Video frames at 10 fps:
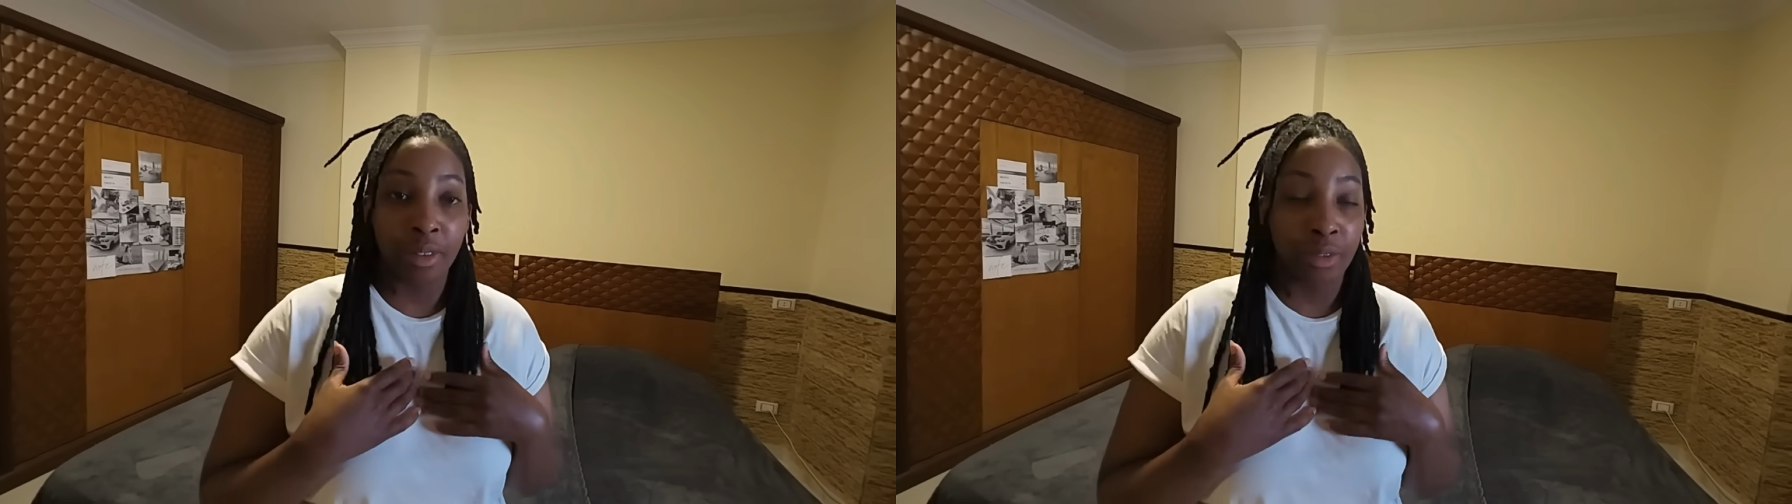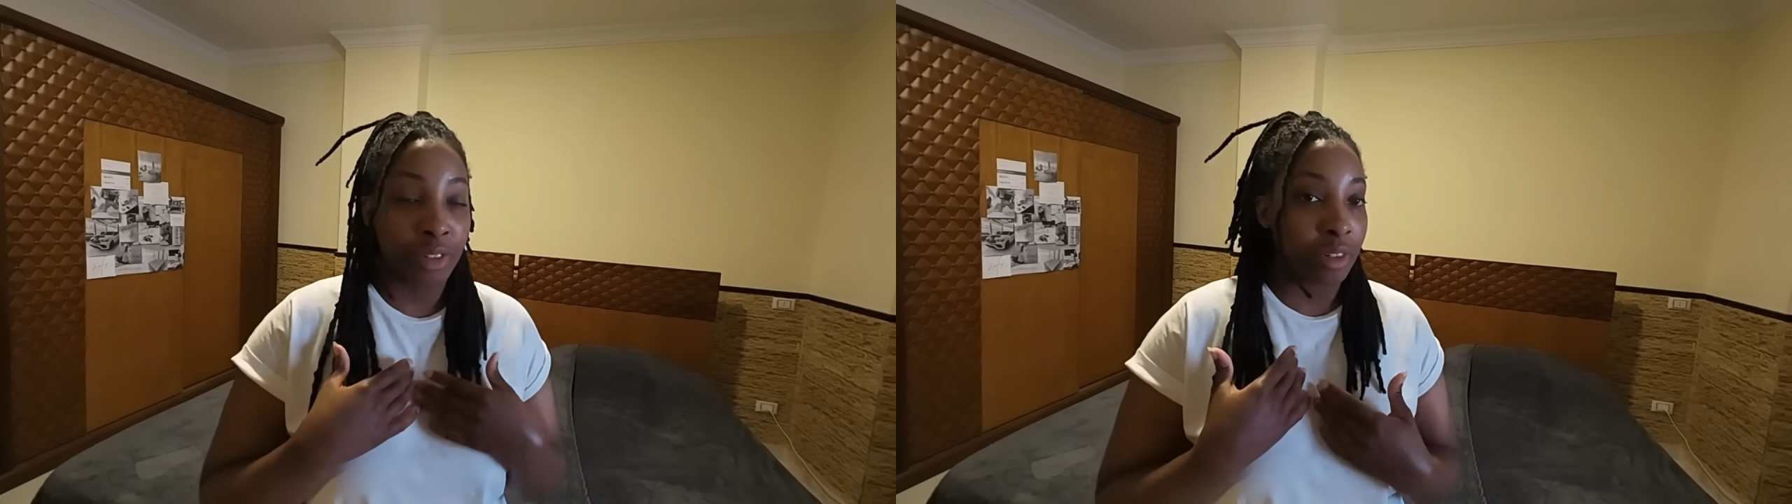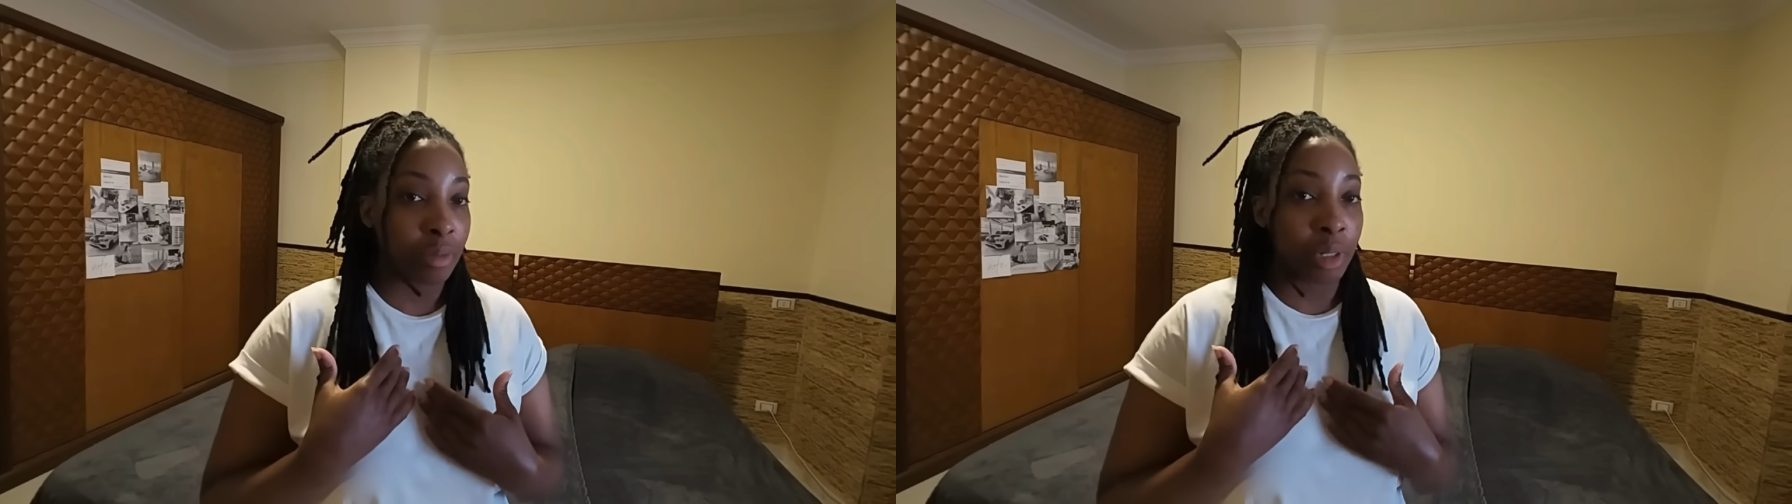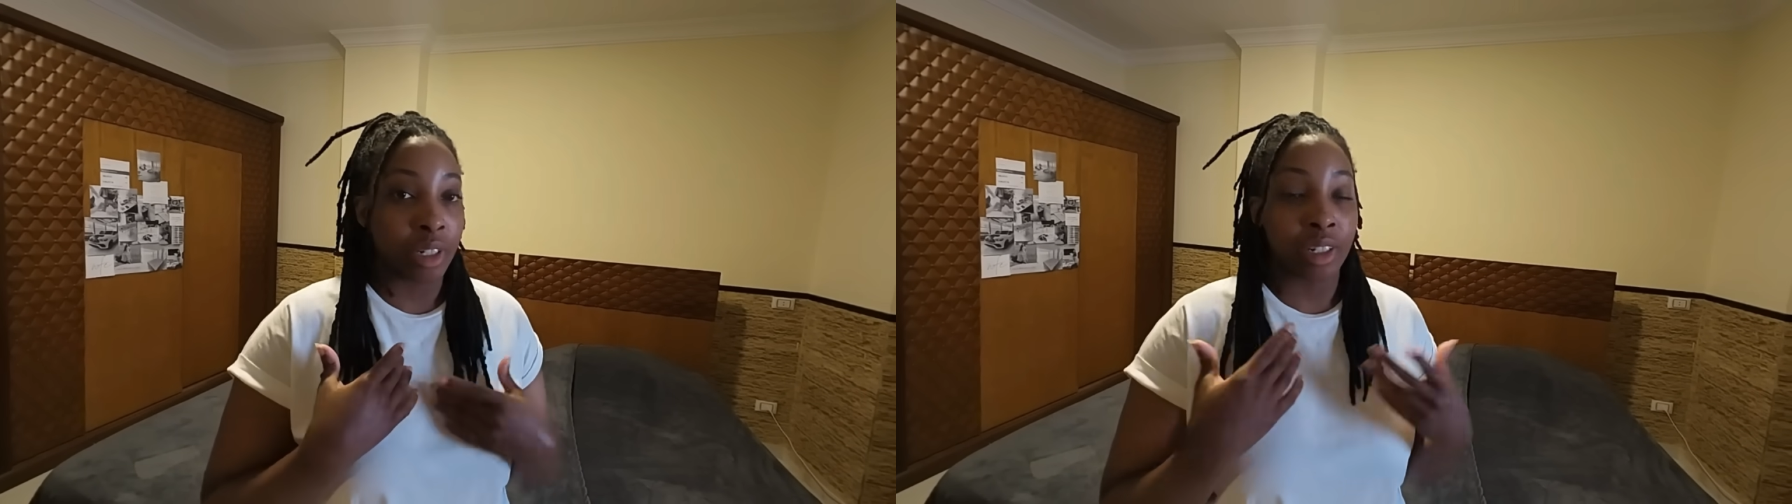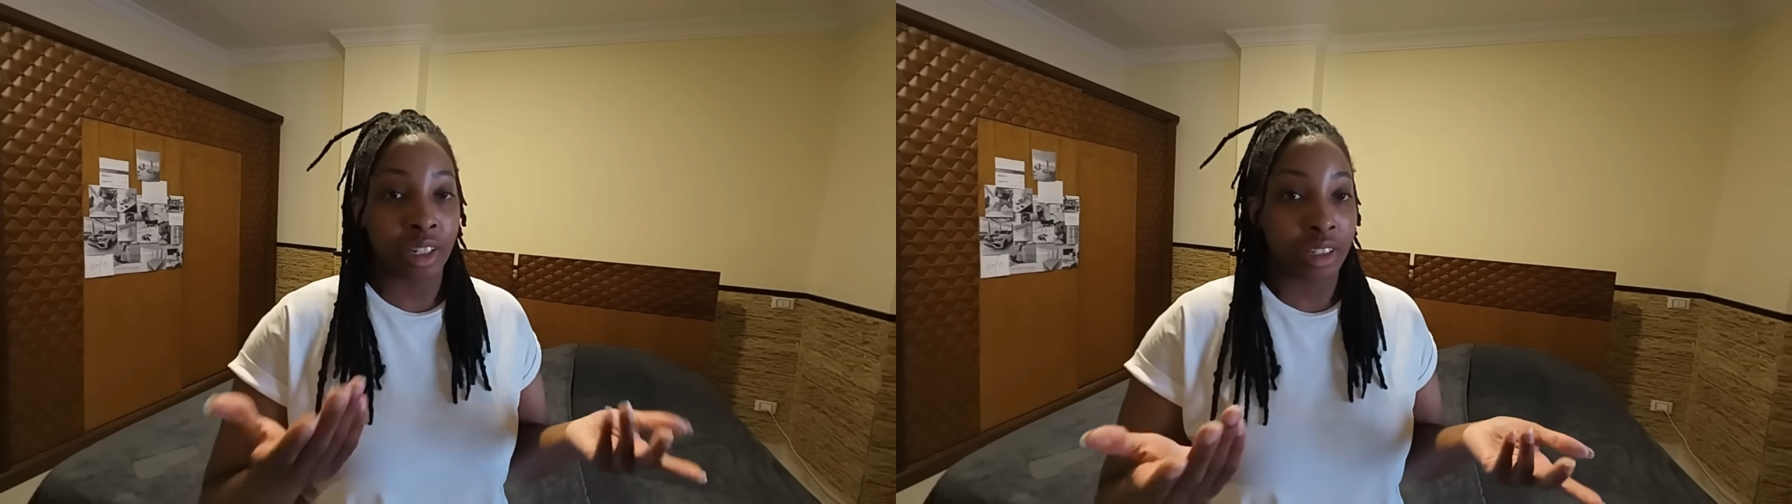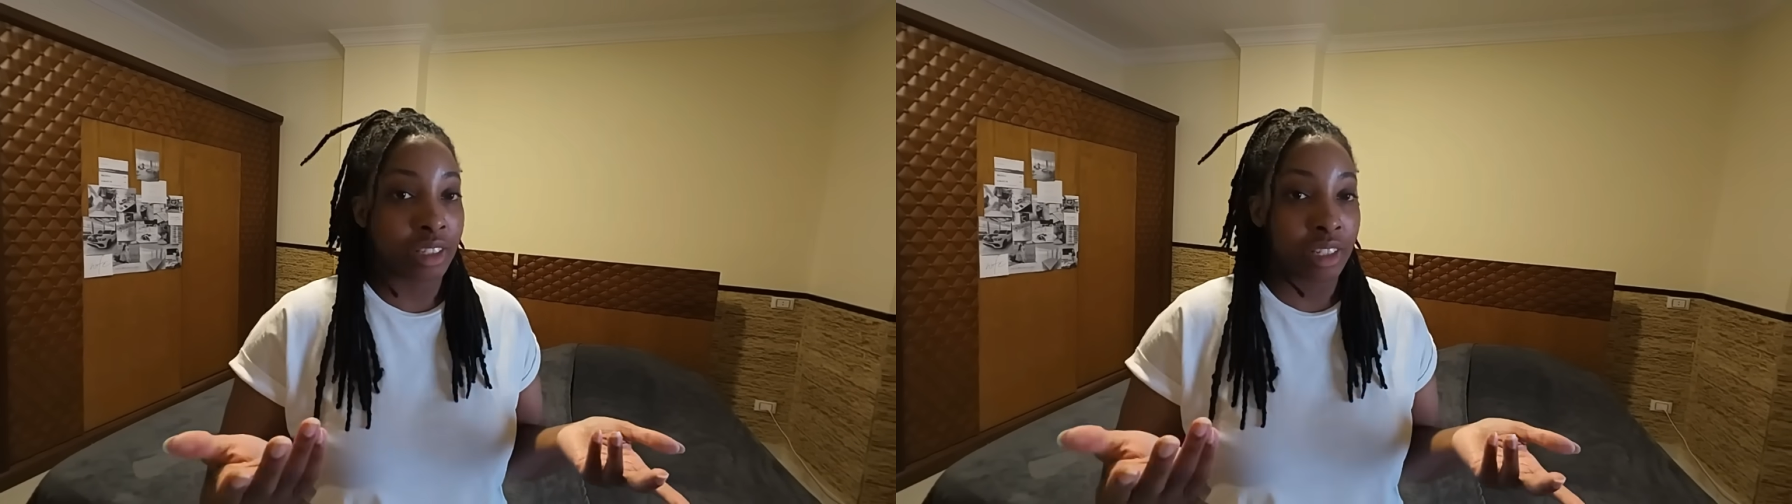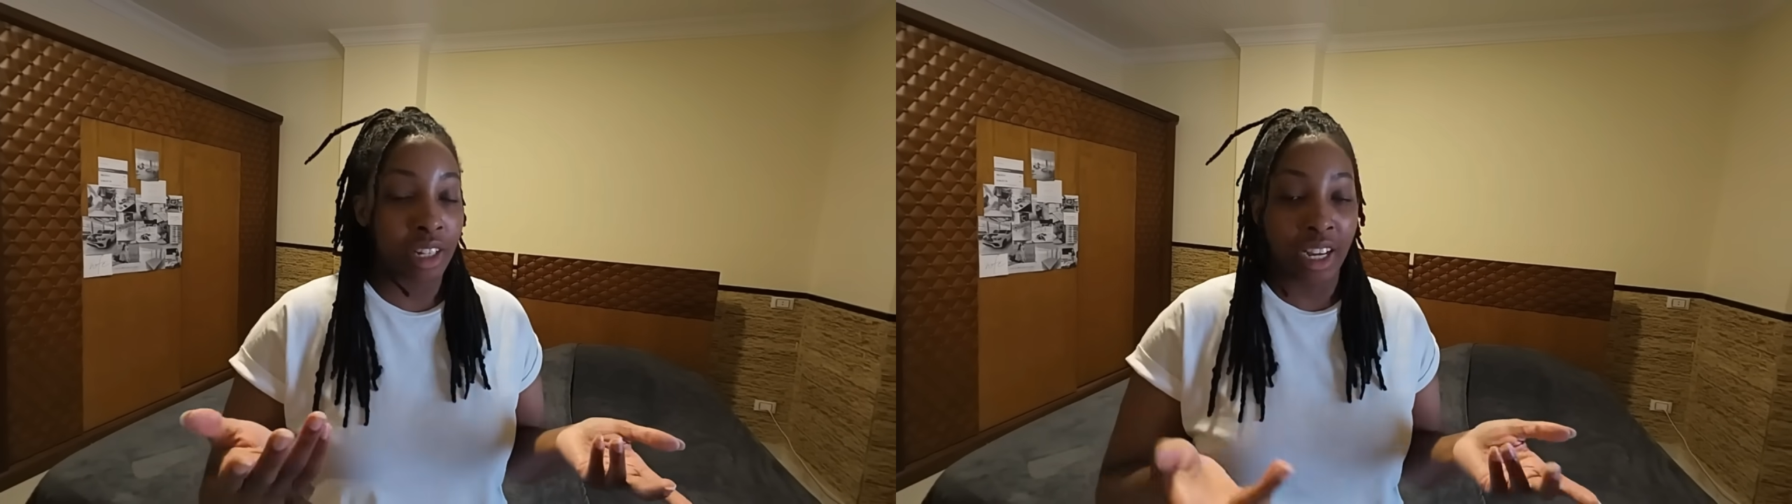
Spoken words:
a fear of being abducted.